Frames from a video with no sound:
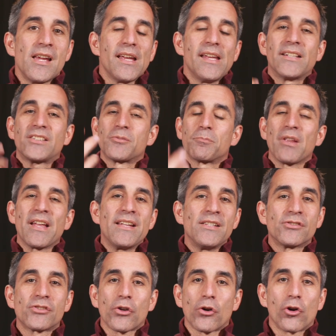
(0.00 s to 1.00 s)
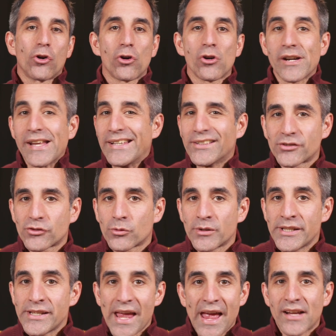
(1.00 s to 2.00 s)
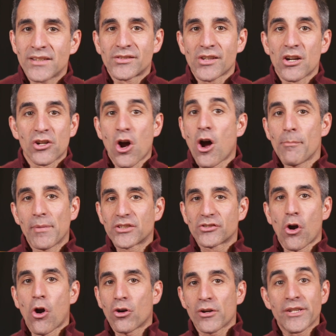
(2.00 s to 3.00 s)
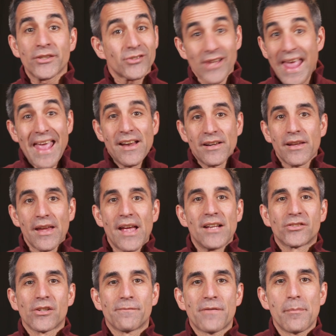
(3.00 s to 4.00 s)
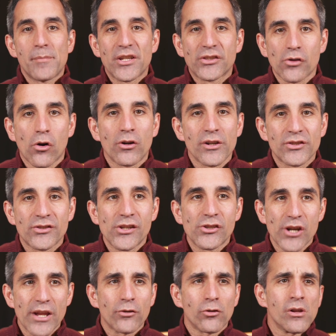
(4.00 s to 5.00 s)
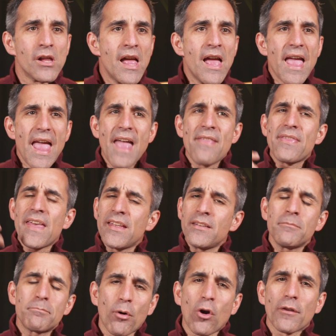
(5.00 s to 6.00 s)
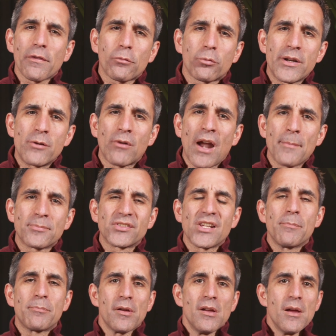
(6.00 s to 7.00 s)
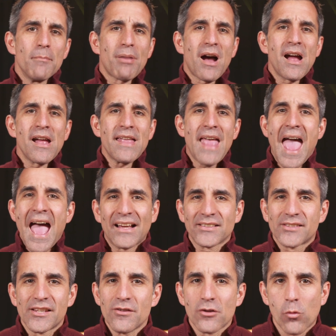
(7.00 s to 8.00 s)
explains her history as a comics artist and as a feminist artist in general. And then Part 3 wraps up by asking the